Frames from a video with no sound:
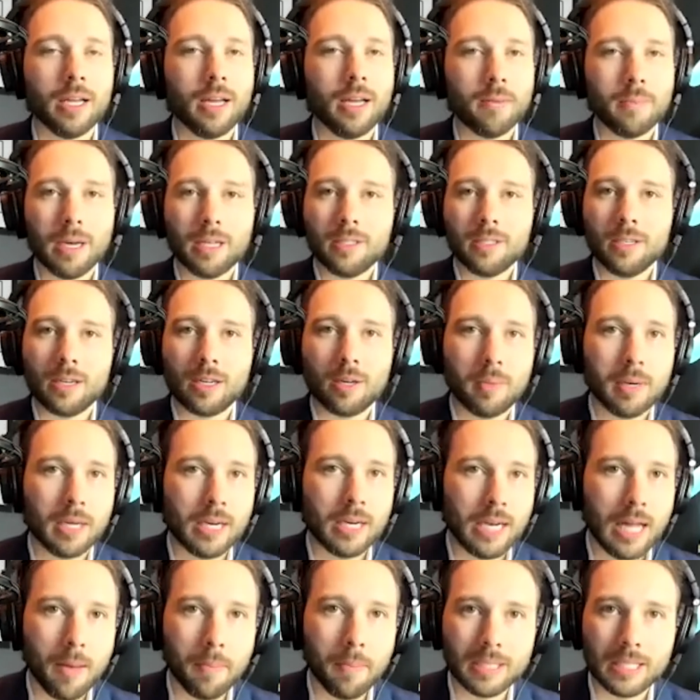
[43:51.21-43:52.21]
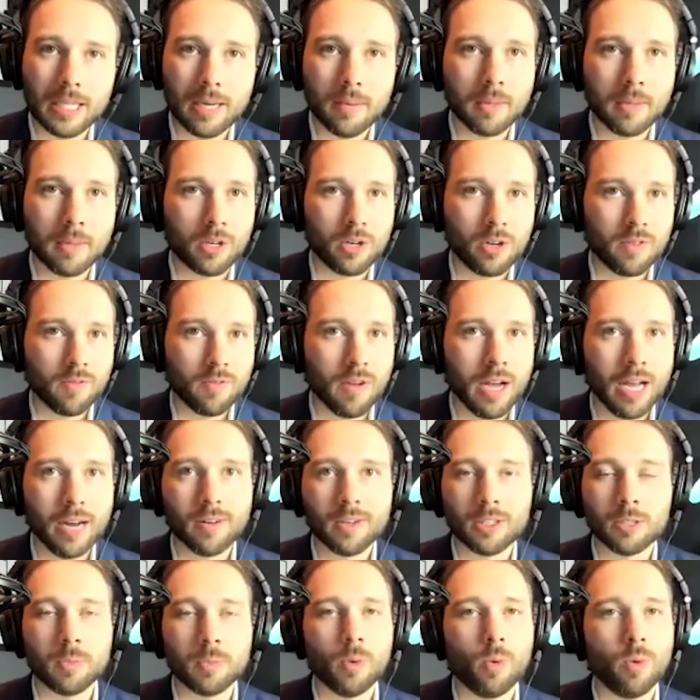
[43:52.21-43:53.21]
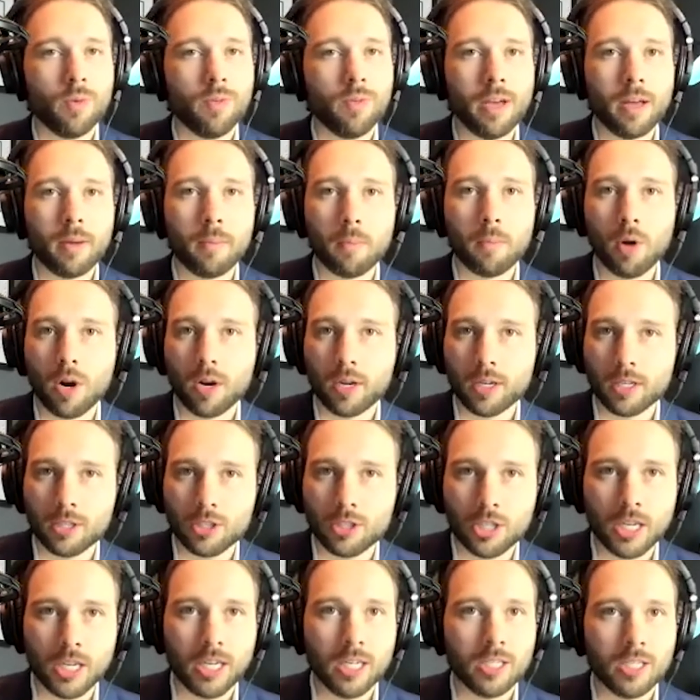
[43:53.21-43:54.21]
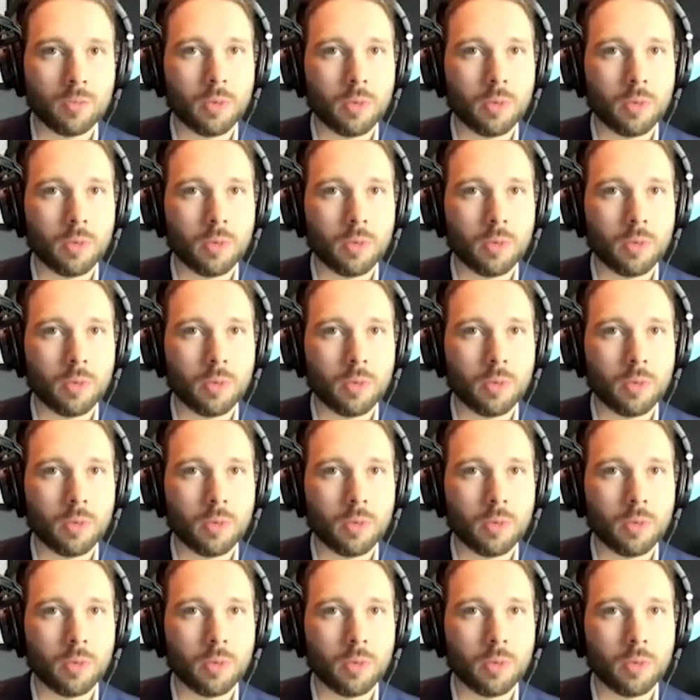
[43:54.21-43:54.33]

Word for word: I'm not talking about an epidemic or a virus, but we've had market change,